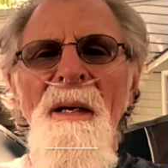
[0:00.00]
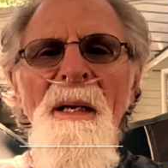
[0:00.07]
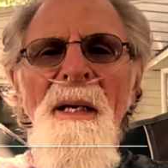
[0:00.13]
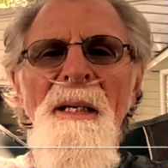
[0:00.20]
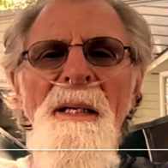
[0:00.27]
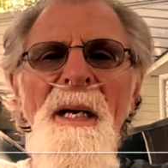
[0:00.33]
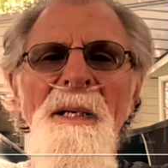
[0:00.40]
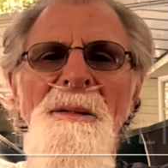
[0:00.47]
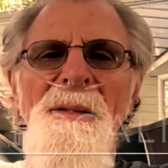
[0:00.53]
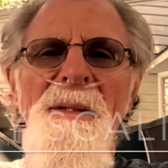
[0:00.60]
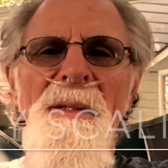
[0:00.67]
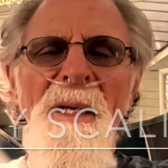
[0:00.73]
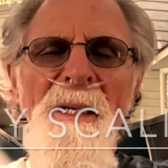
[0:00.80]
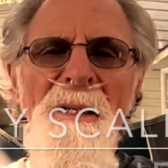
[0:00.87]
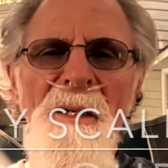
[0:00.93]
In
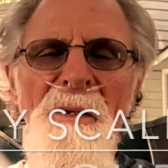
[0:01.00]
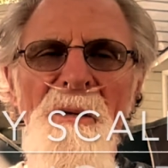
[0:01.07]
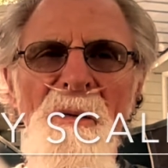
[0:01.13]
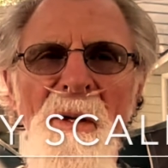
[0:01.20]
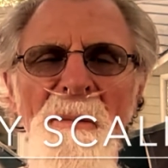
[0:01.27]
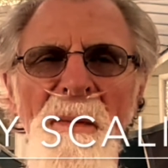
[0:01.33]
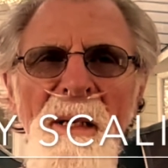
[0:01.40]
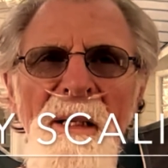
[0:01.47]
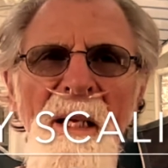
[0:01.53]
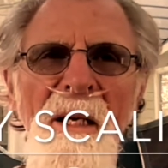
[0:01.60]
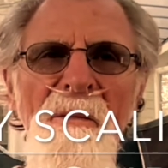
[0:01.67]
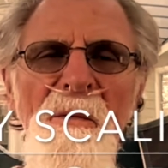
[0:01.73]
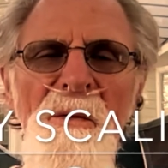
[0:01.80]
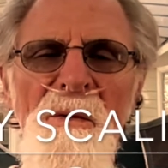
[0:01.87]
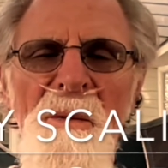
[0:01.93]
1993, my
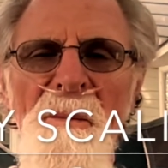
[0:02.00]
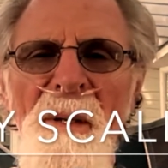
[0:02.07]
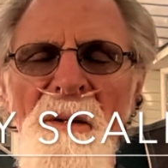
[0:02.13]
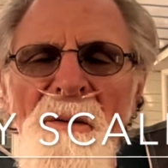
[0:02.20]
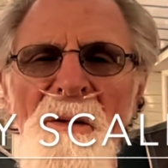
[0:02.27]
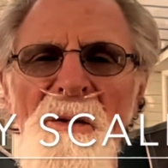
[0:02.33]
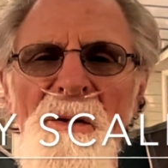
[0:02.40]
life was about to